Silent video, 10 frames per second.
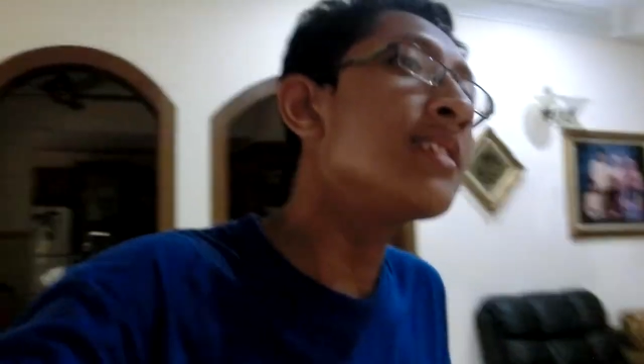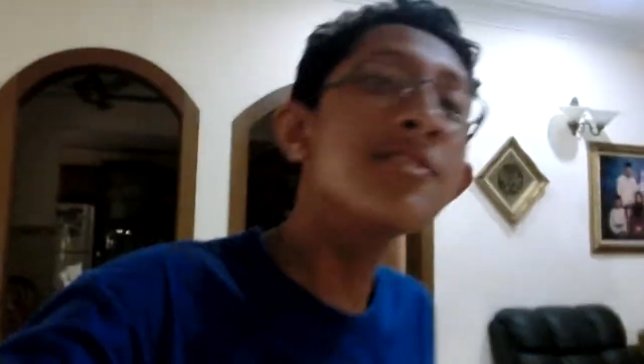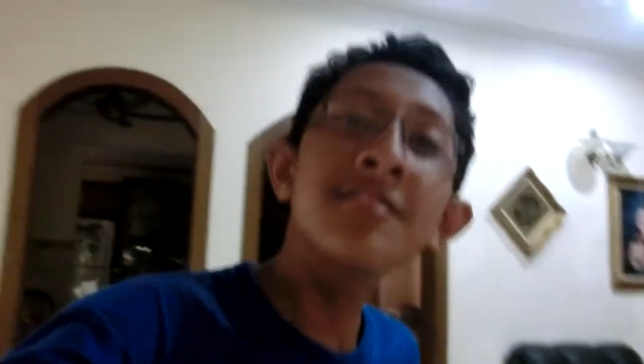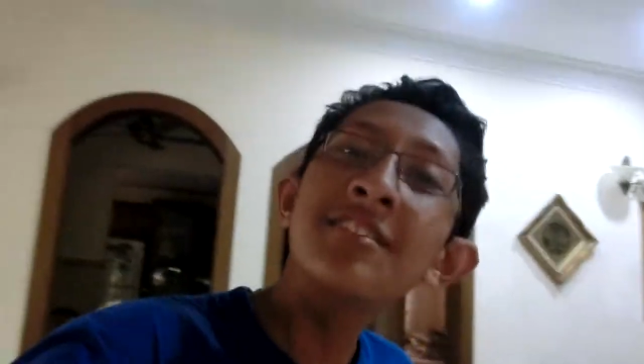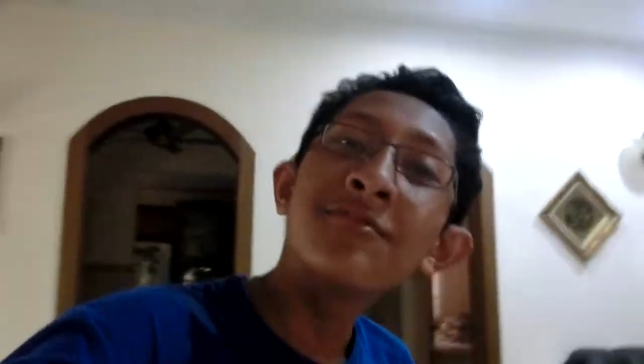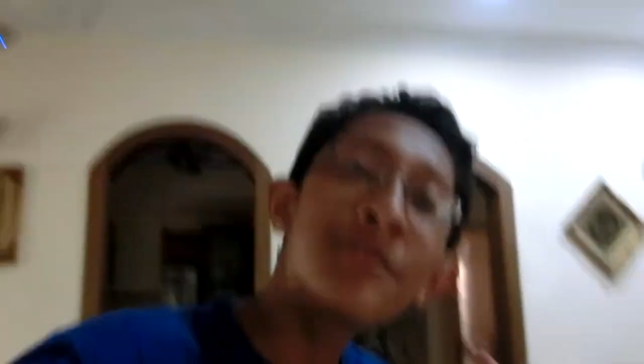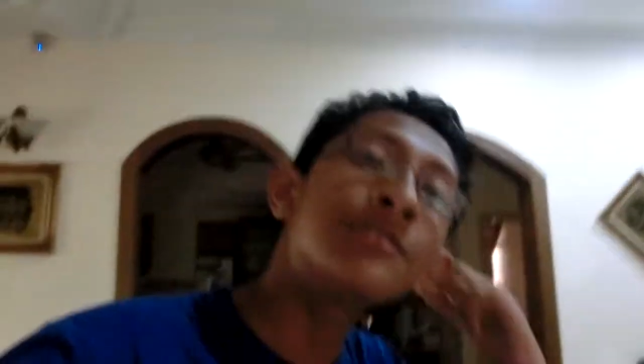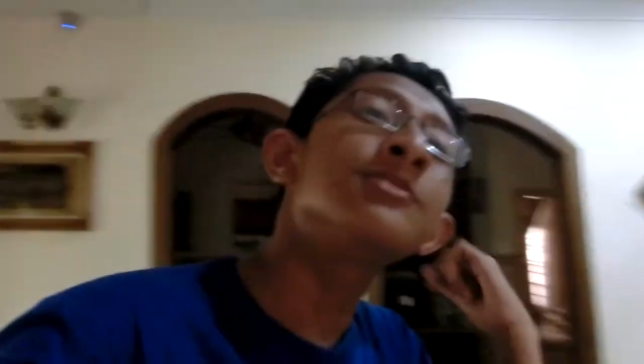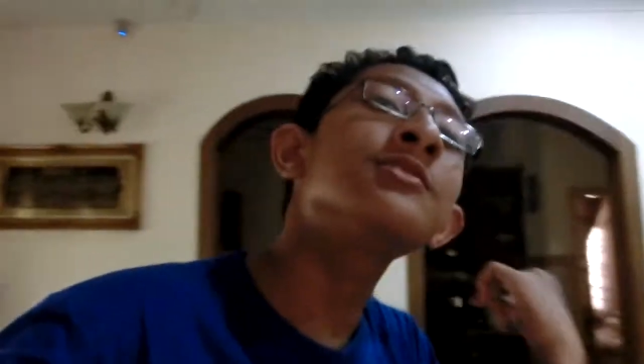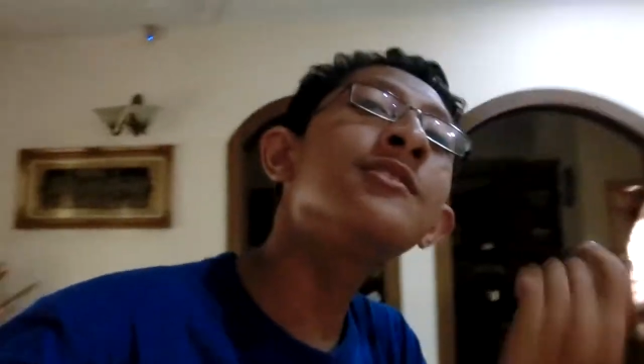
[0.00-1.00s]
thank you guys for
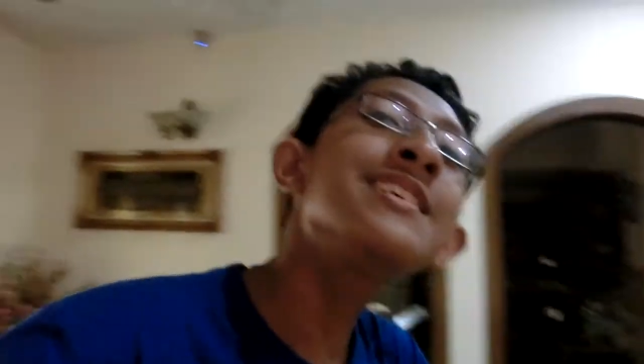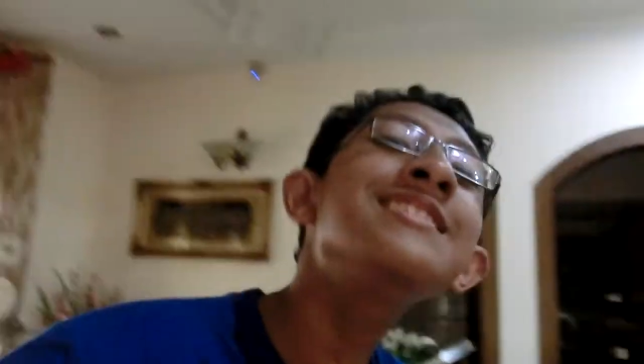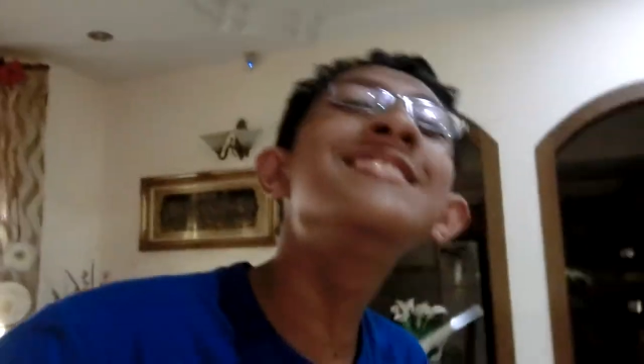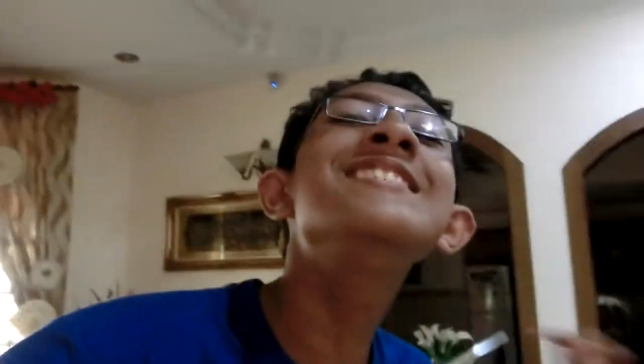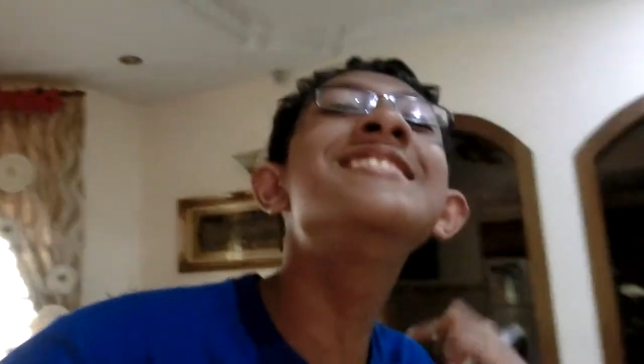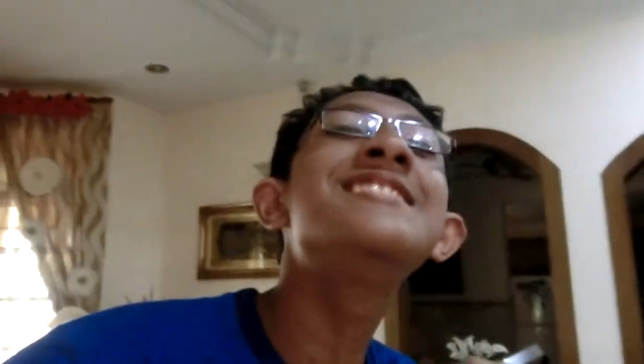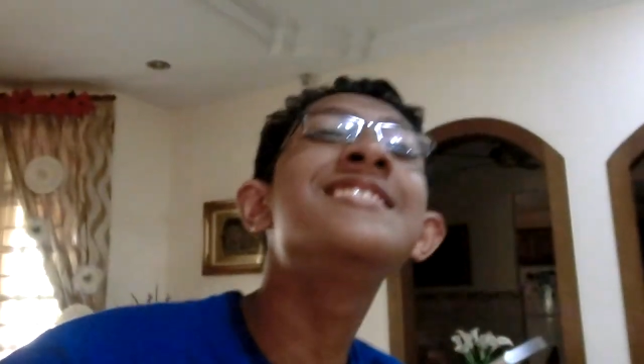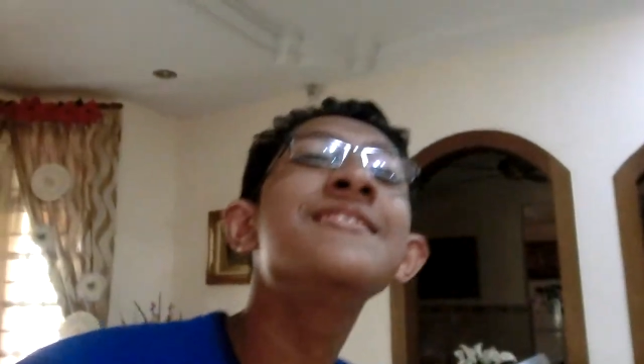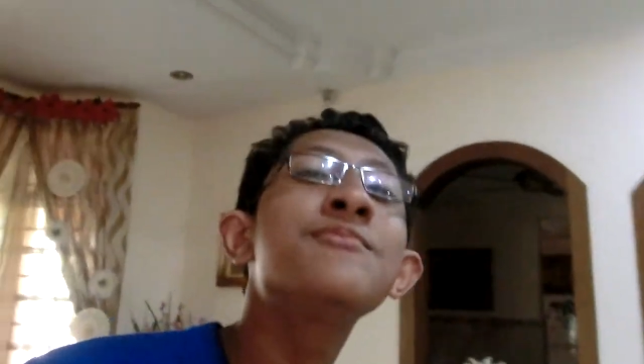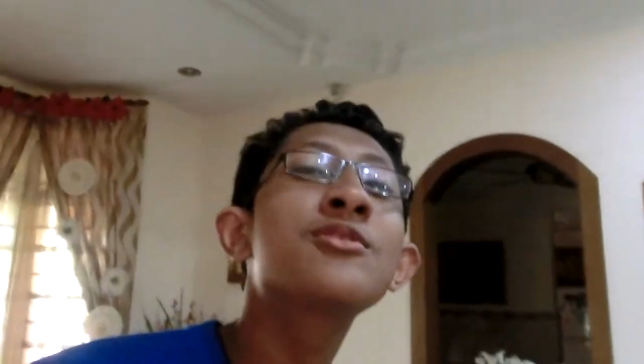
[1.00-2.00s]
20
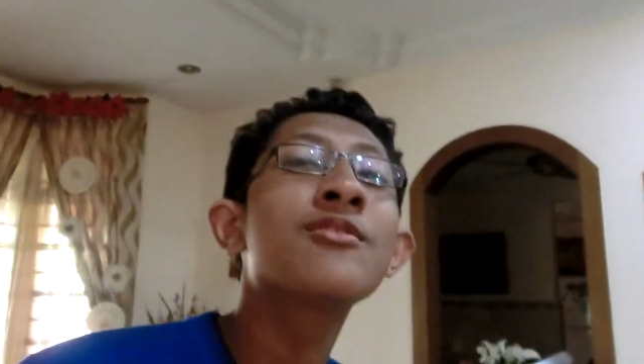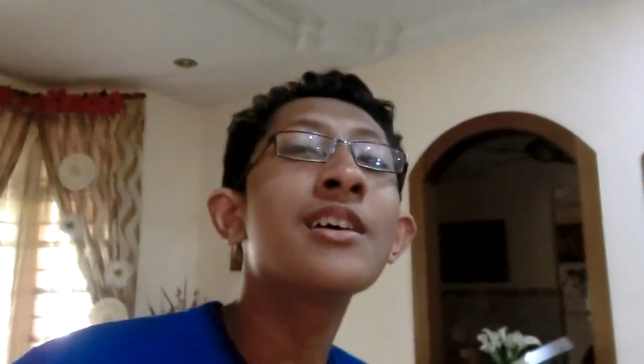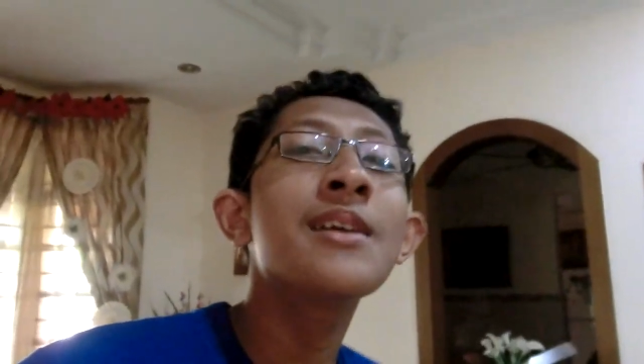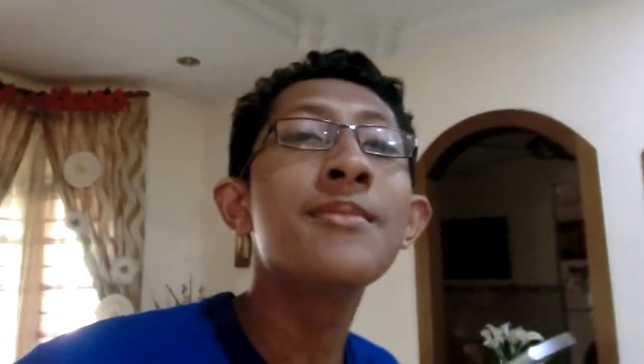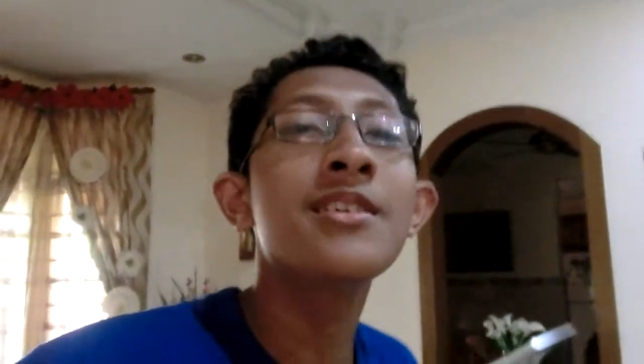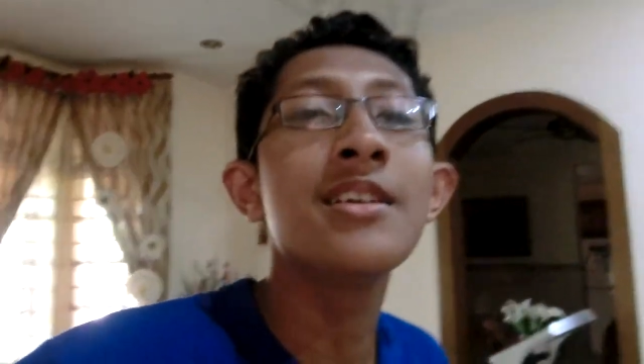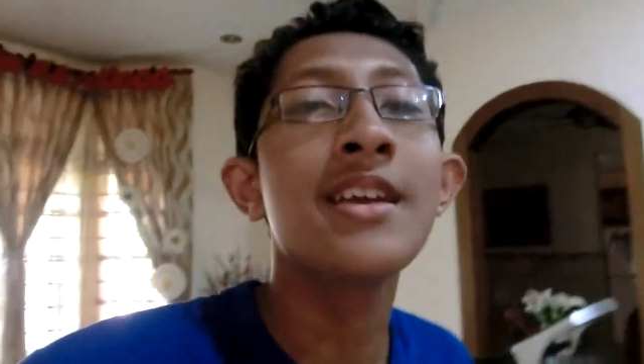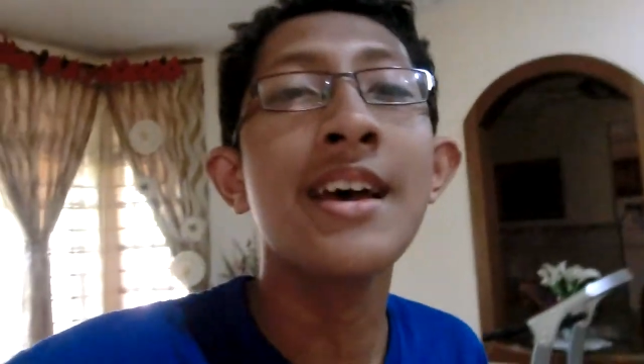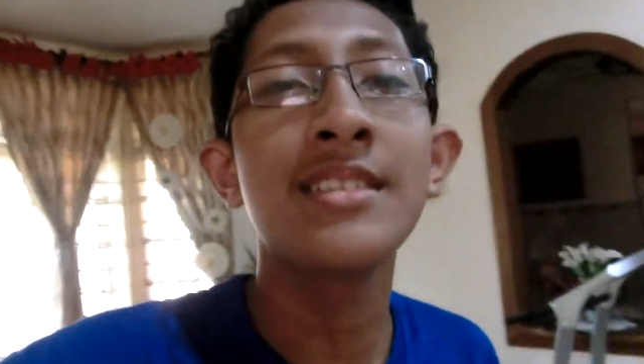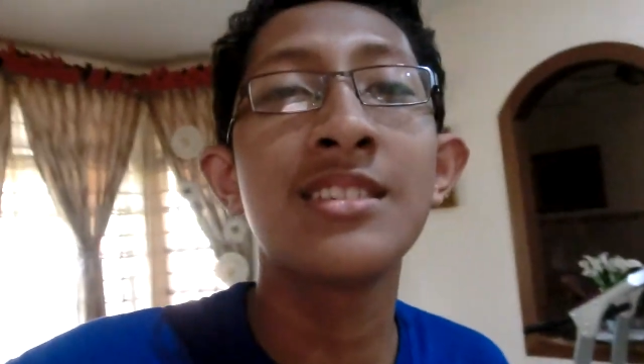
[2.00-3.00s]
subscribers.
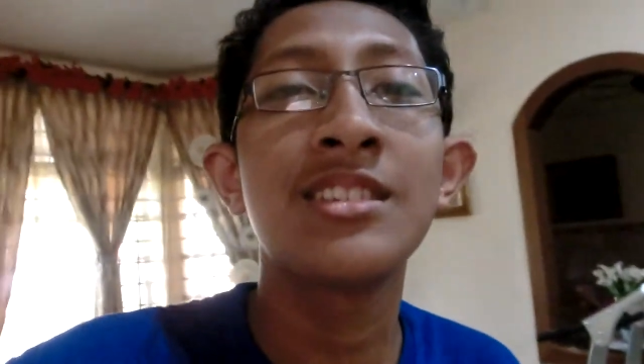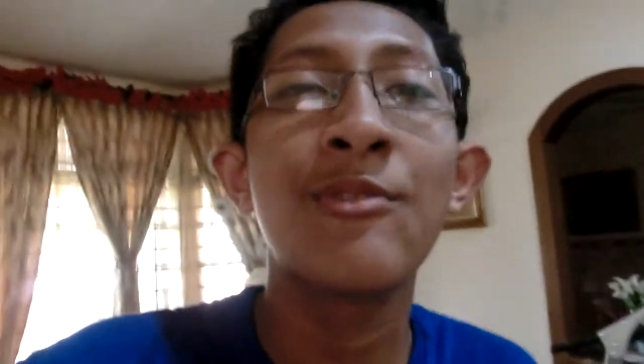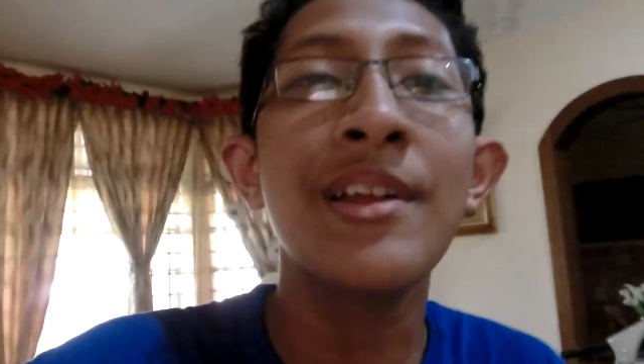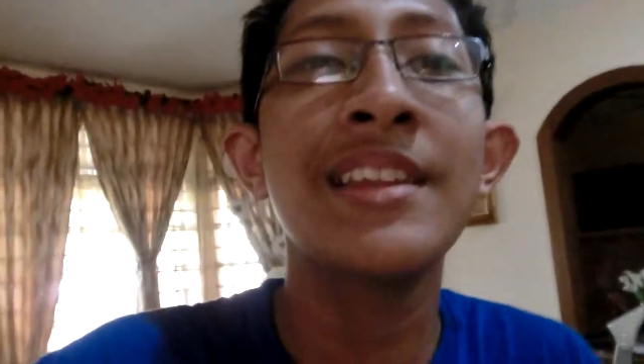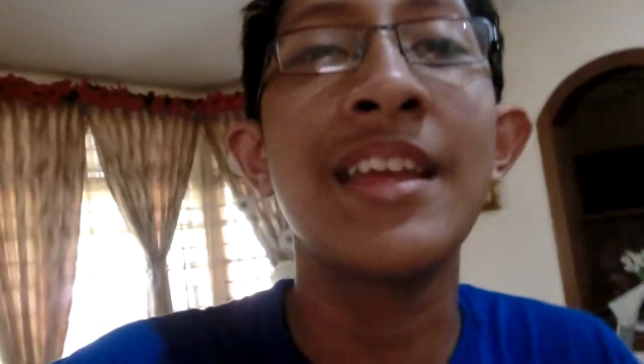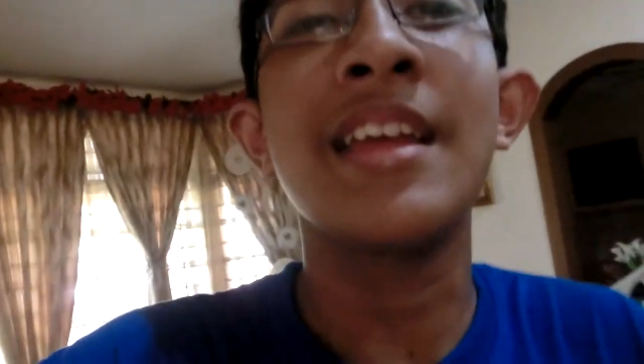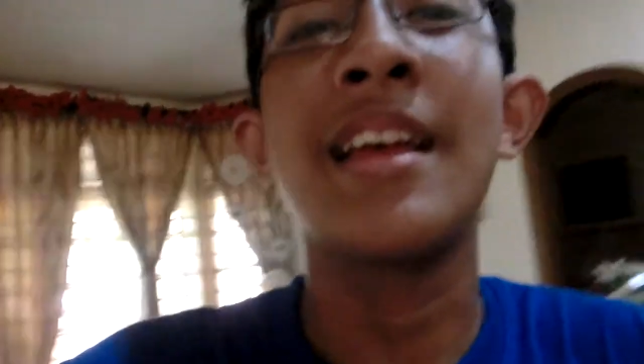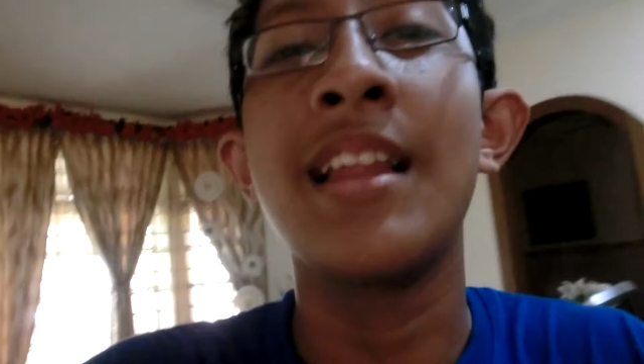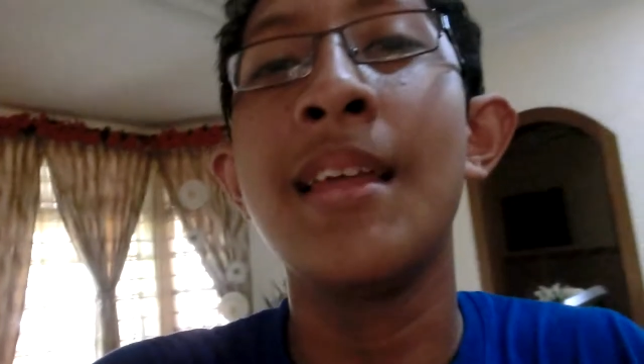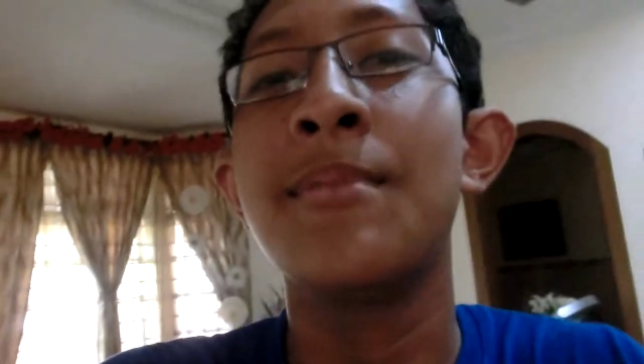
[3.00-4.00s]
yes 20
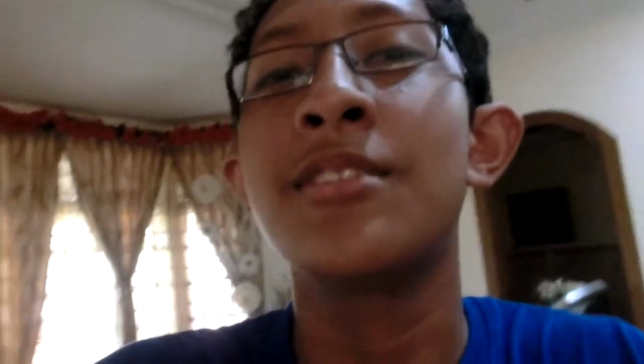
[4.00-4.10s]
let me